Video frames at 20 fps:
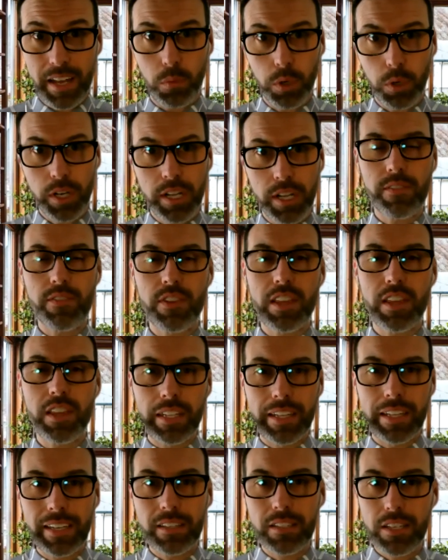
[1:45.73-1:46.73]
We're going to give you the
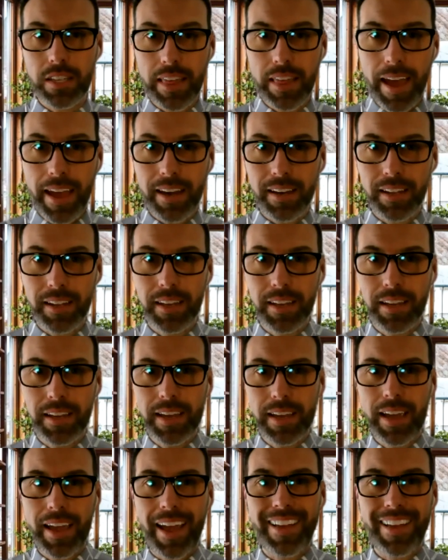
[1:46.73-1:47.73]
link to that
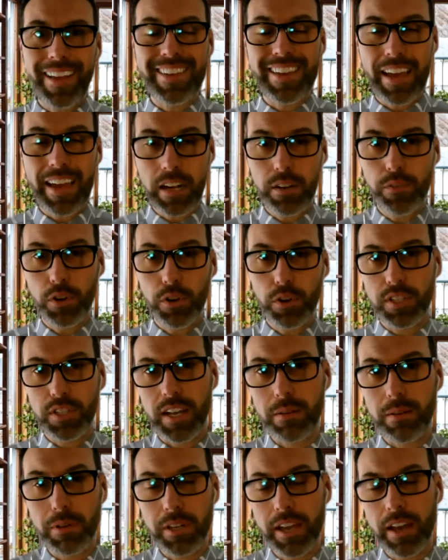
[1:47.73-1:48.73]
at the end of our
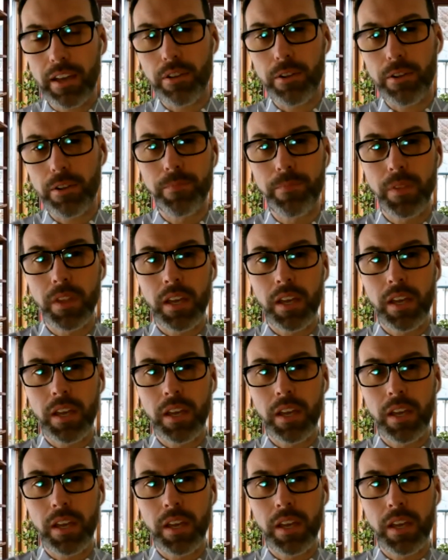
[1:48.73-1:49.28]
time together.